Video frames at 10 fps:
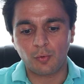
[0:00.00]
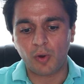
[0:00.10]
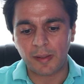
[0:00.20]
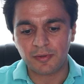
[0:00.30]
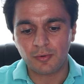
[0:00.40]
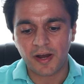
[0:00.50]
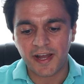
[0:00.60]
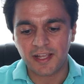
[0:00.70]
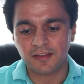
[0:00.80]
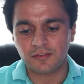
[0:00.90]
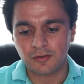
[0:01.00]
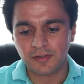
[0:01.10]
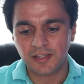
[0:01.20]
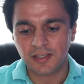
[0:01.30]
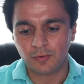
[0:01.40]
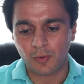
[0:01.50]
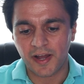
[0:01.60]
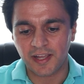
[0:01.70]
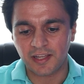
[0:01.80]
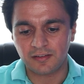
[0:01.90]
the web UI is doing and
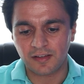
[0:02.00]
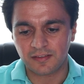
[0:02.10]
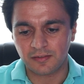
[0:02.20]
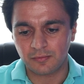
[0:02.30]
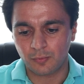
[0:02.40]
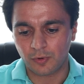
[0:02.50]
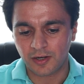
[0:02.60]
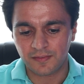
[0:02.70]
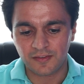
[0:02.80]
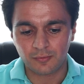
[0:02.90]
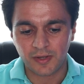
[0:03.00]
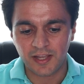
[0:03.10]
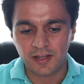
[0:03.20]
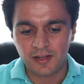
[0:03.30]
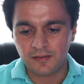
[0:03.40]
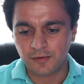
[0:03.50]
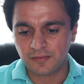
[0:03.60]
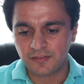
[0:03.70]
why it doesn't work this way. For